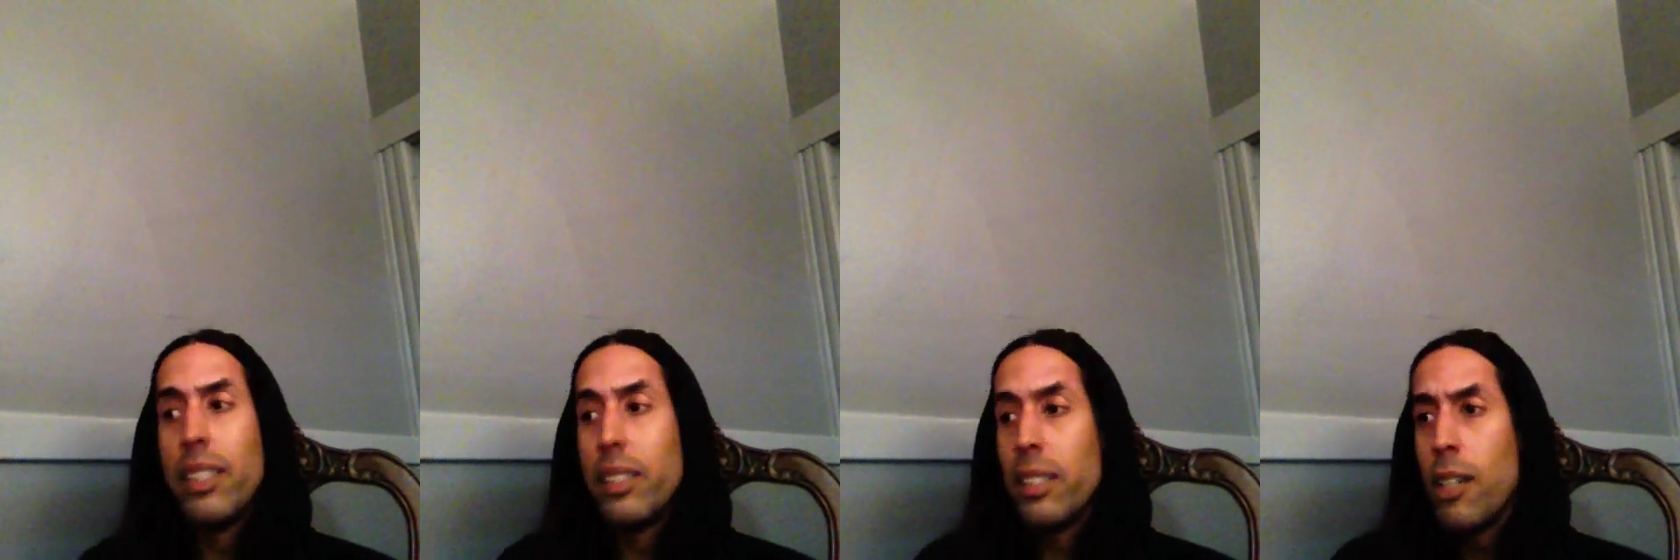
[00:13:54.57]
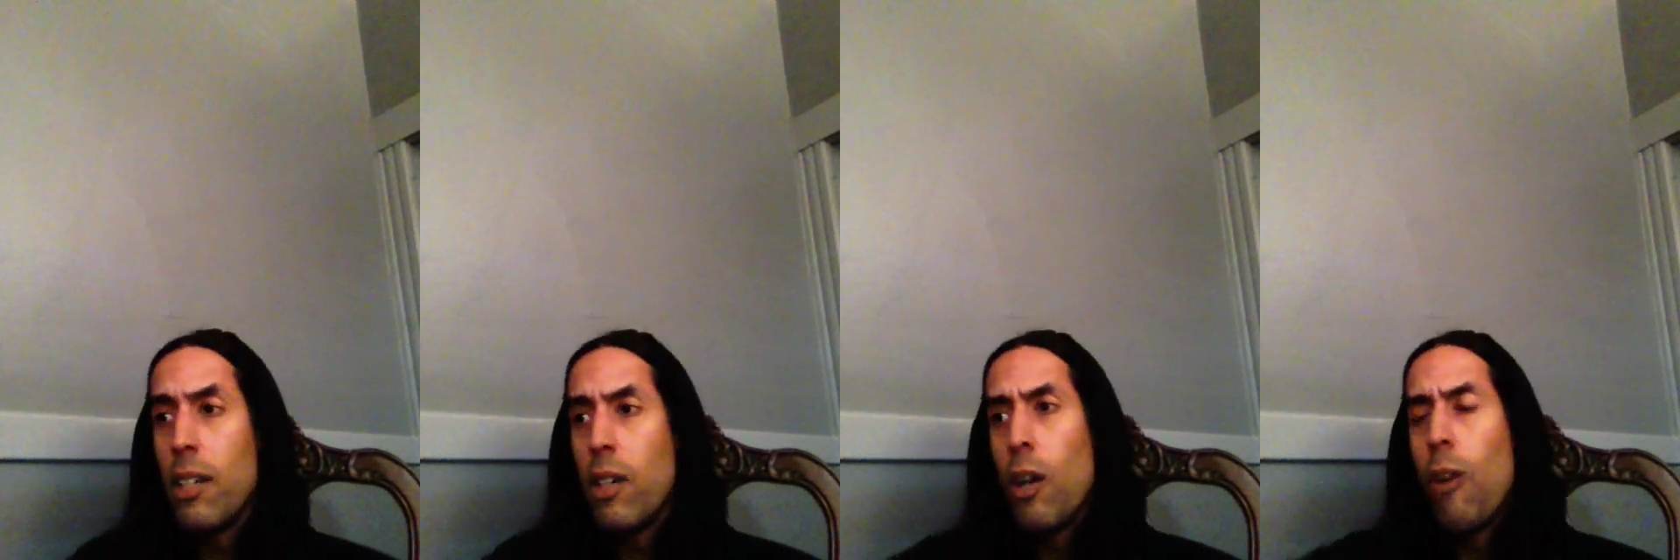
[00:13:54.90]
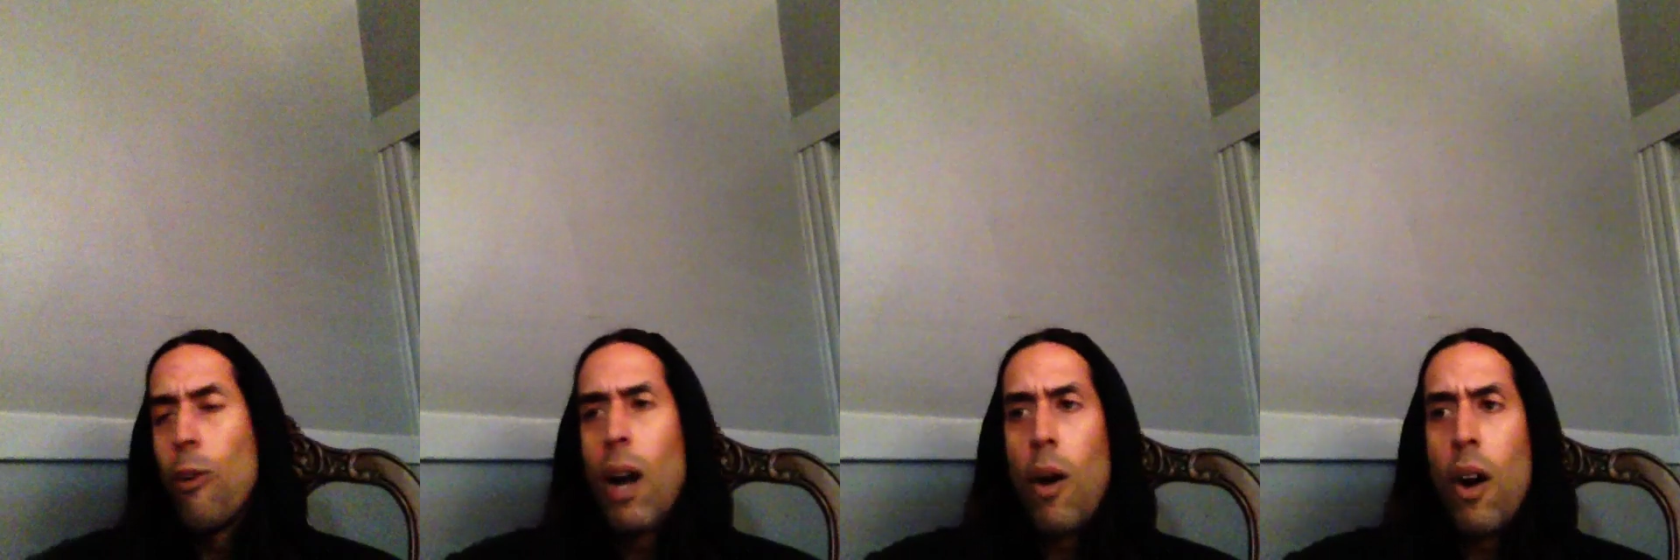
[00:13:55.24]
It's, oh,
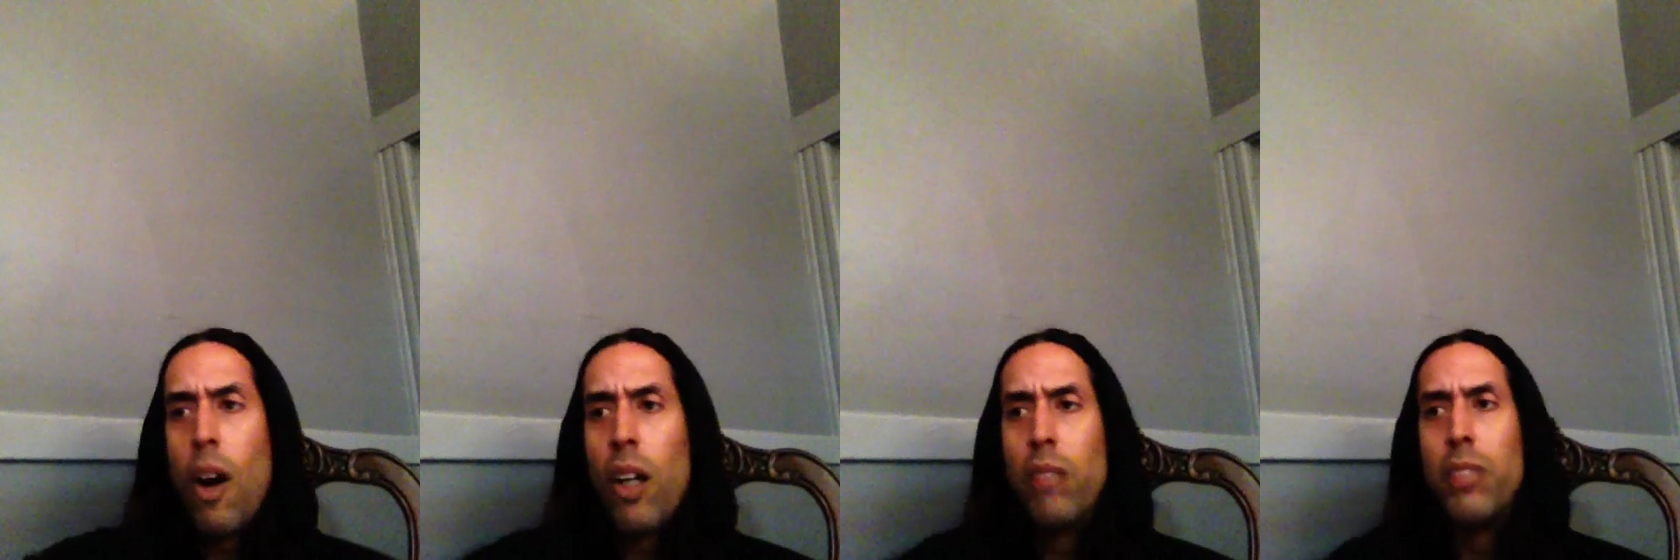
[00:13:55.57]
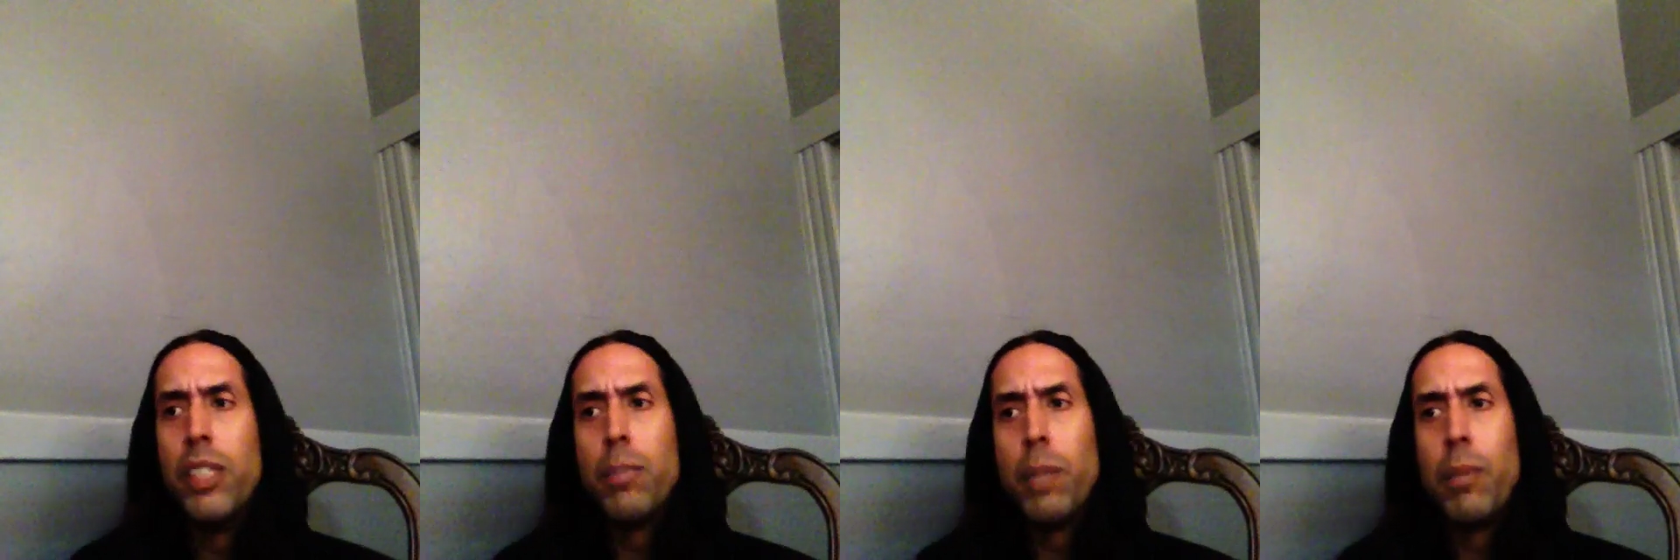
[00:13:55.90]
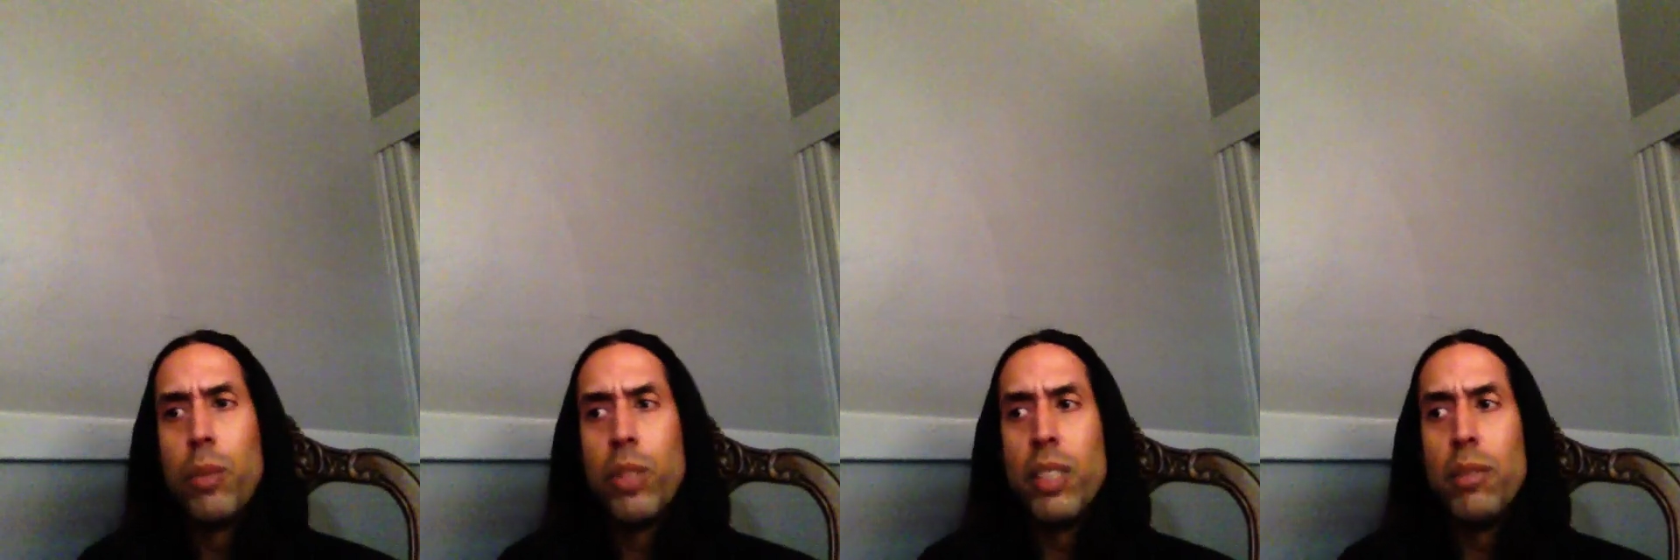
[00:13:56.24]
wow, all of these
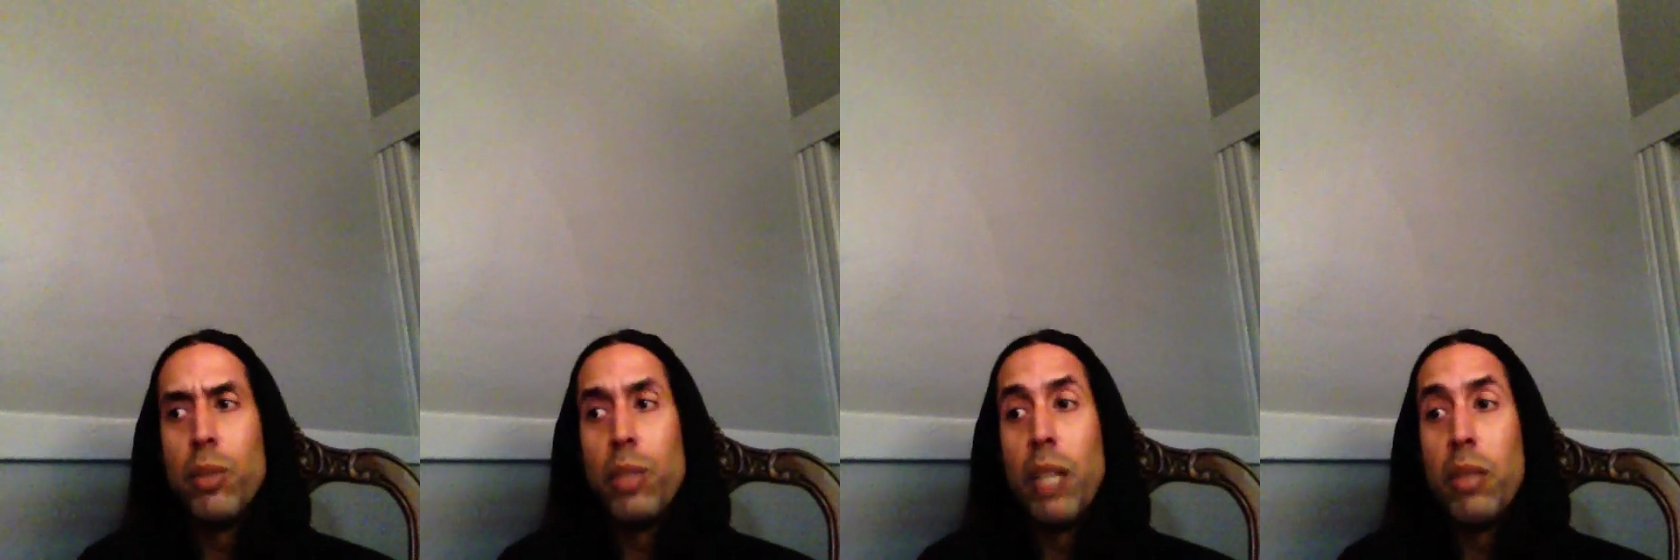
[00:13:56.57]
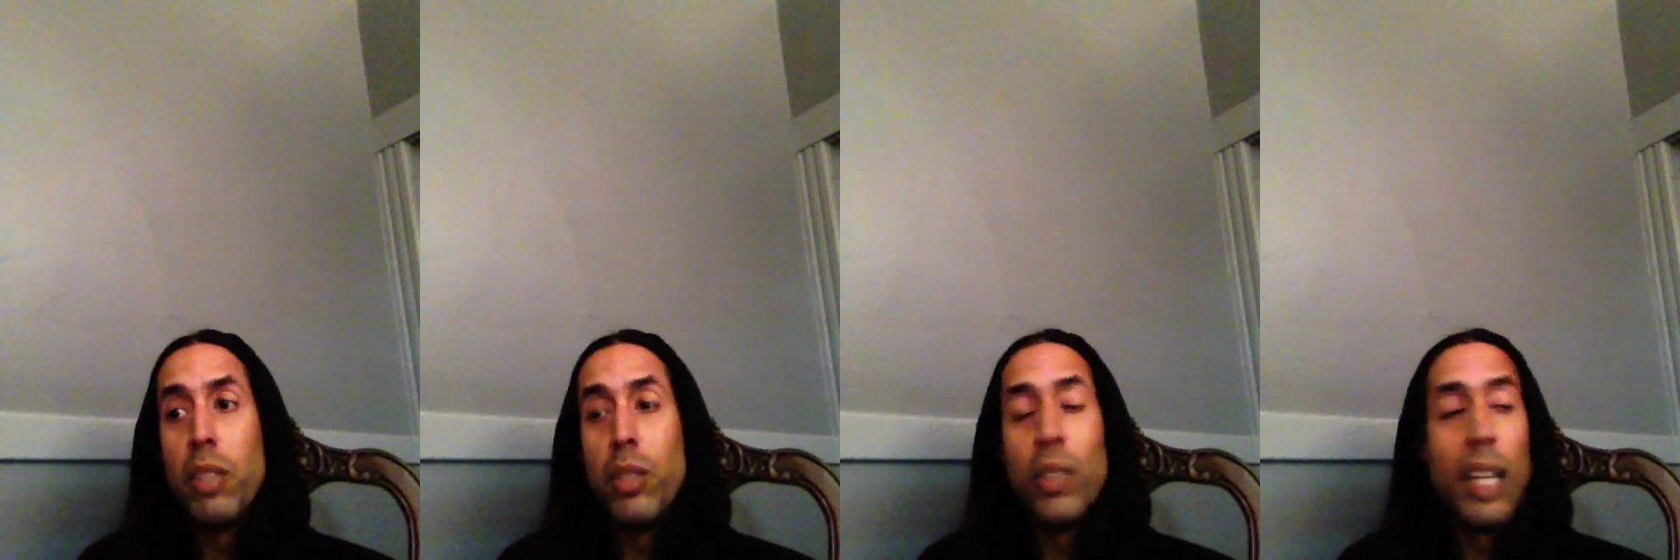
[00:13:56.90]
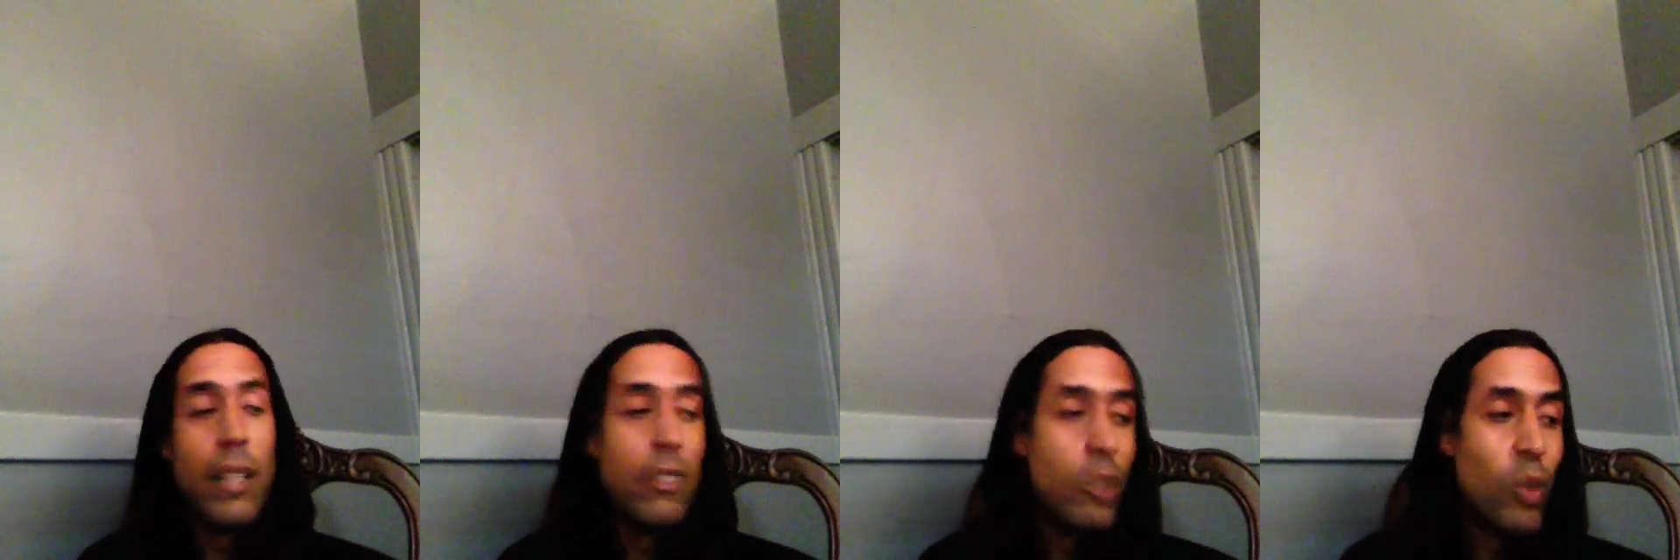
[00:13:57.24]
people seem to be able to do that.